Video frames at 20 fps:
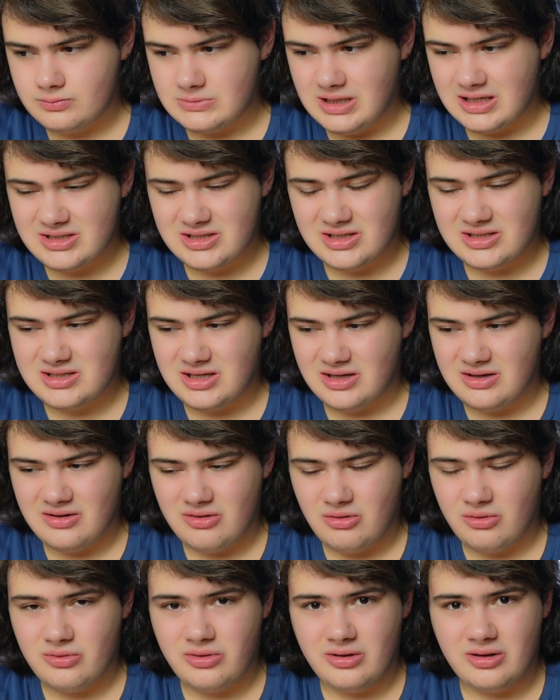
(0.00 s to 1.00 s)
actually that's kind of
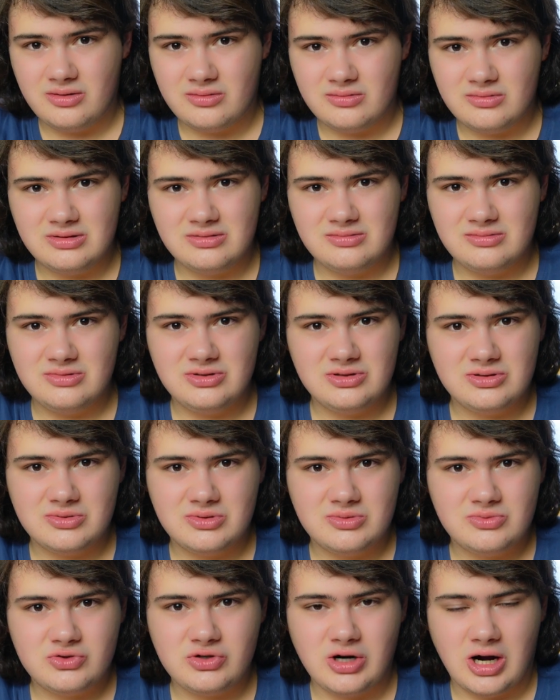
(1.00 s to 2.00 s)
the whole thing
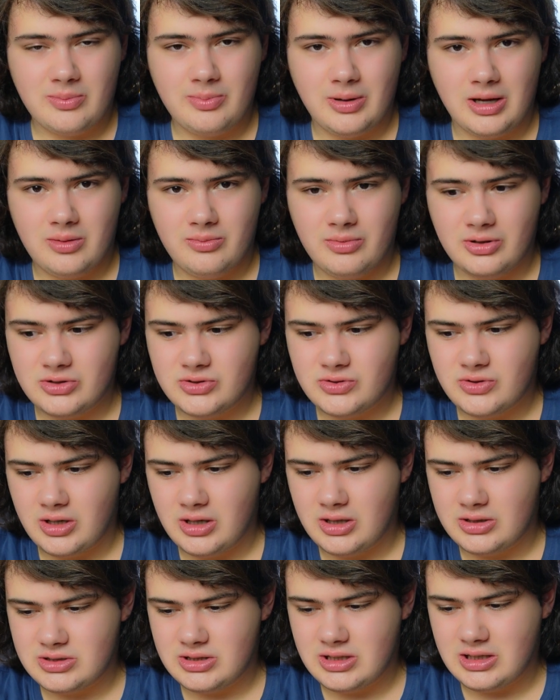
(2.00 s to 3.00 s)
just trackpad and bigger
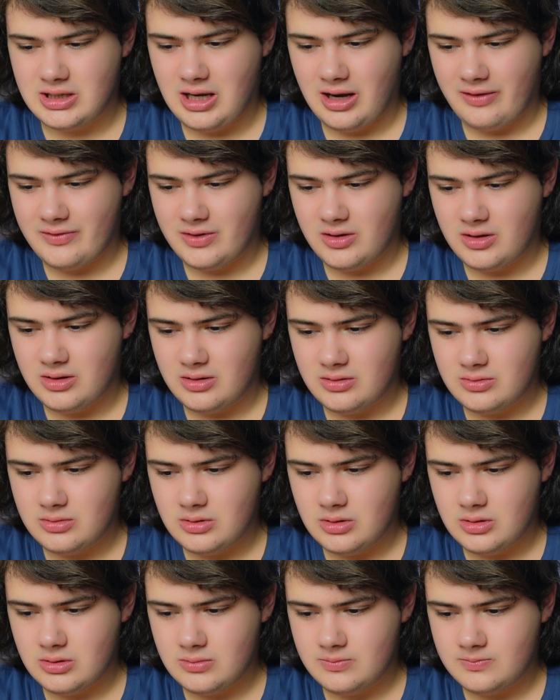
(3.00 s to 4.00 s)
screen because you can have
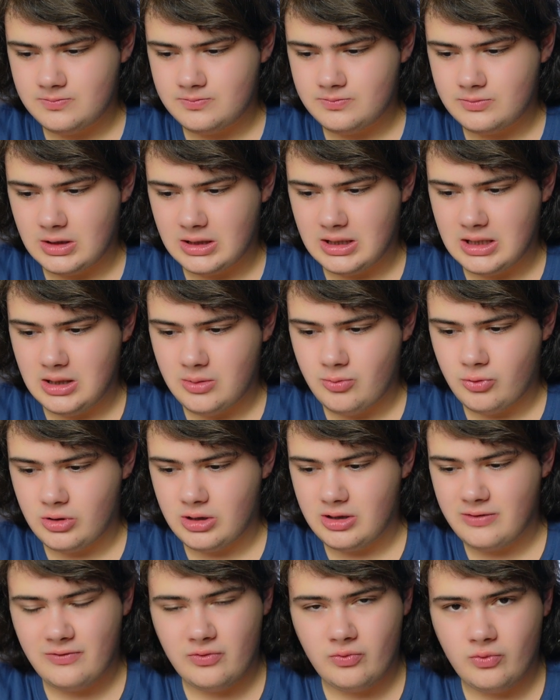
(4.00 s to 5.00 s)
a, um, a
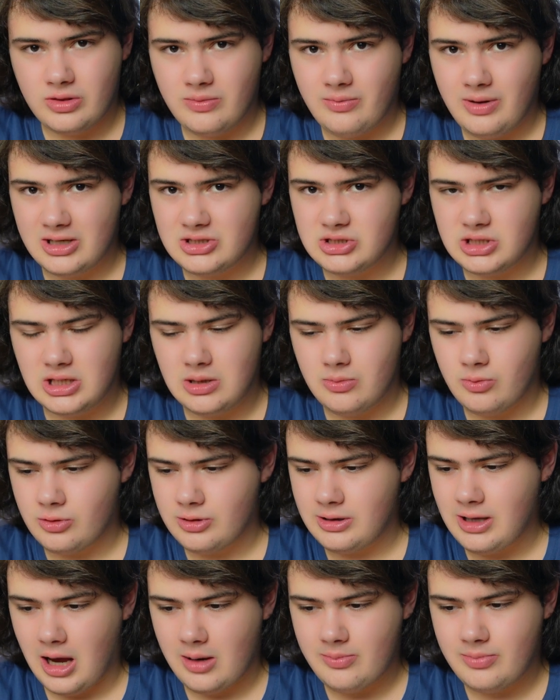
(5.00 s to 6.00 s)
keyboard even with the magic
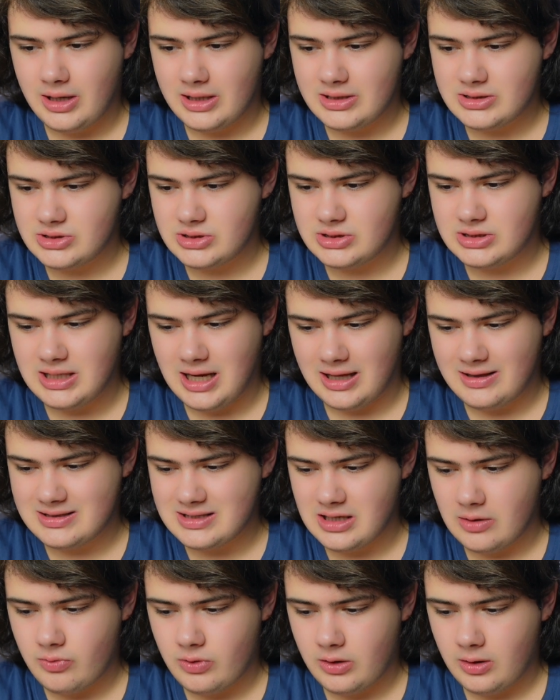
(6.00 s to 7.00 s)
keyboard the ipad is just not the
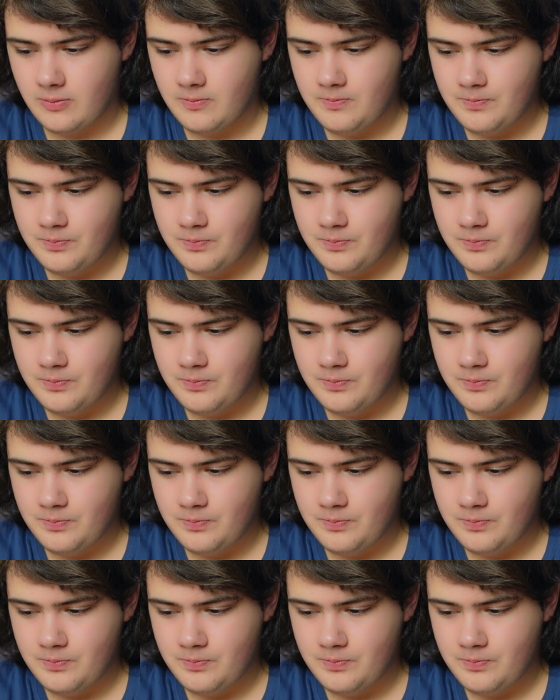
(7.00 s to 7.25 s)
same thing